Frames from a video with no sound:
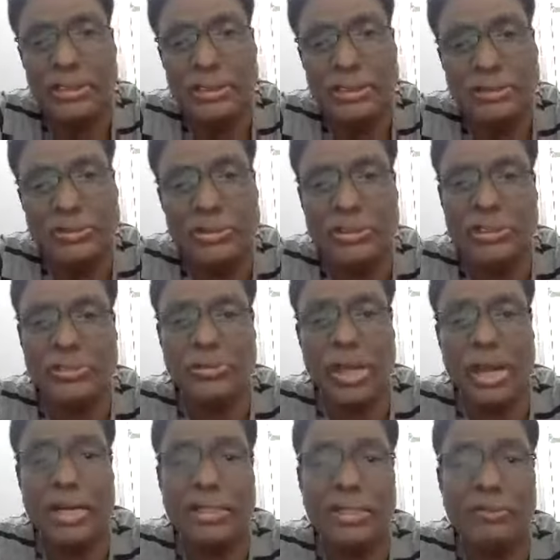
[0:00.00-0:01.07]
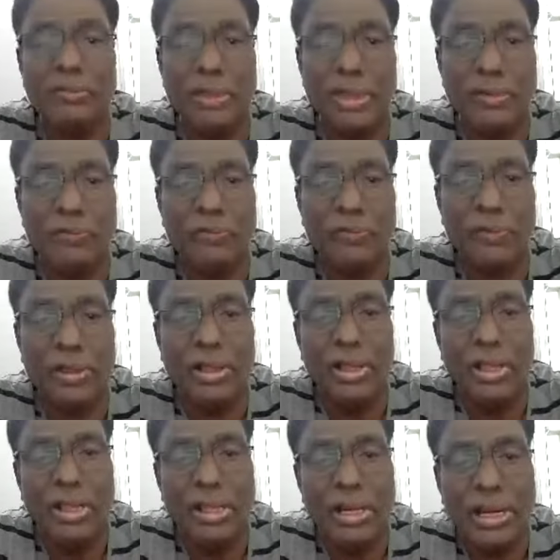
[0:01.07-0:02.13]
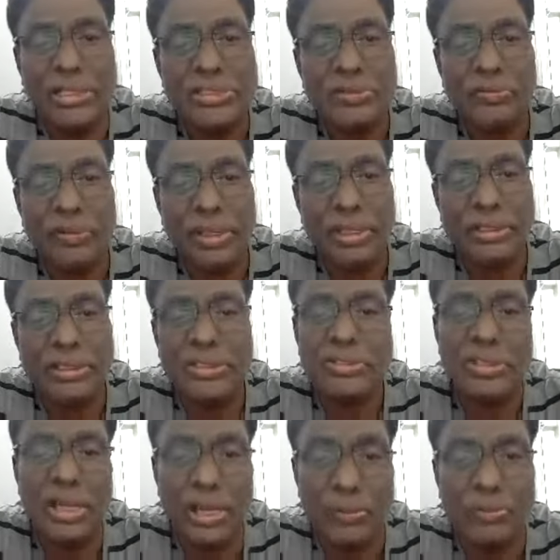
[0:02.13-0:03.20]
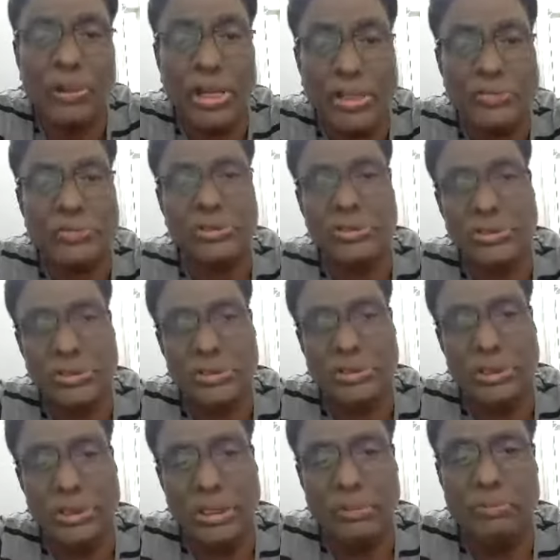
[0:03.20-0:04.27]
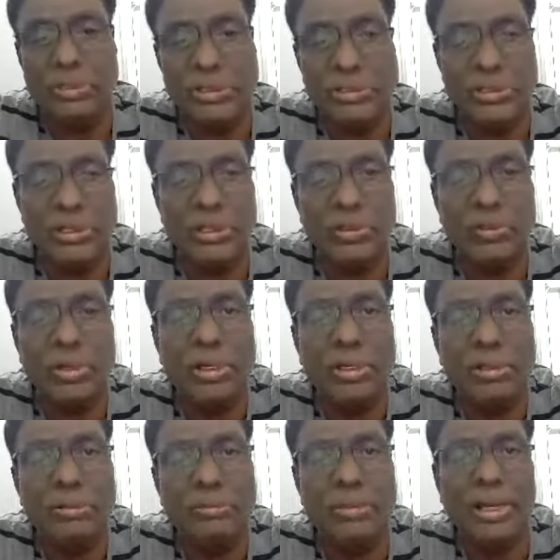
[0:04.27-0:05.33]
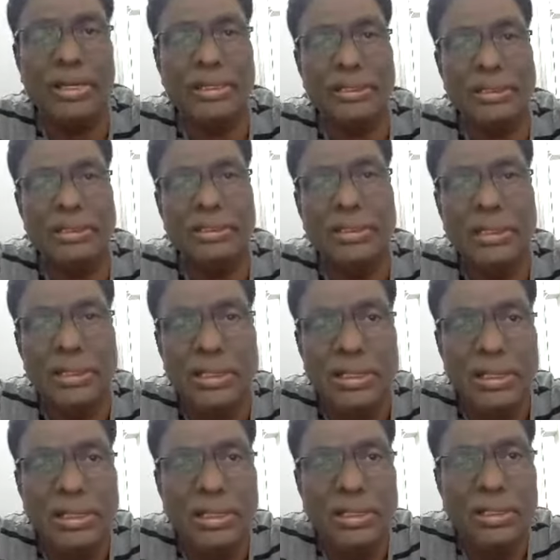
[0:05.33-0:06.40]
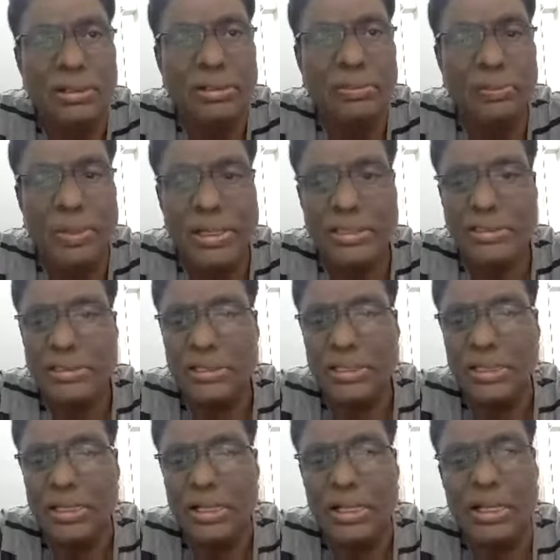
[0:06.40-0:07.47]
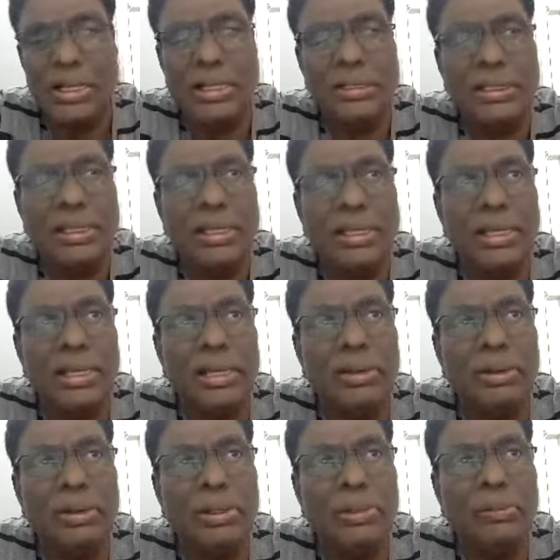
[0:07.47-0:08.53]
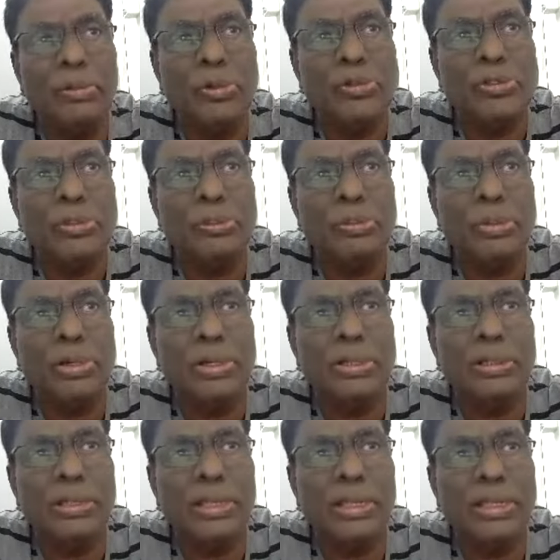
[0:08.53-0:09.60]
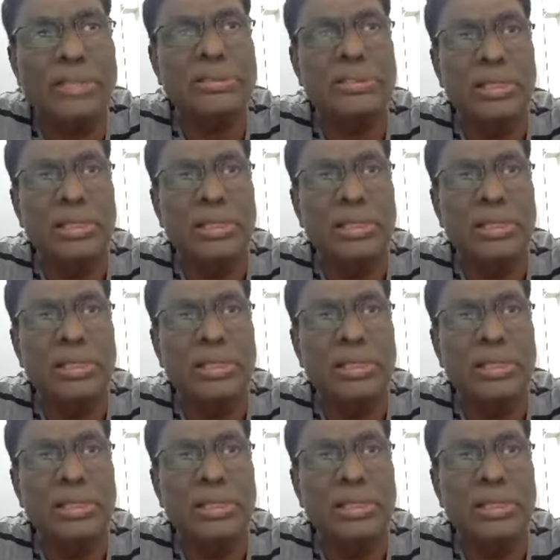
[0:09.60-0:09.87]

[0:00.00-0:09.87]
So this is another way of classifying these amino acids. Keep this in your mind. Please, the most important thing is,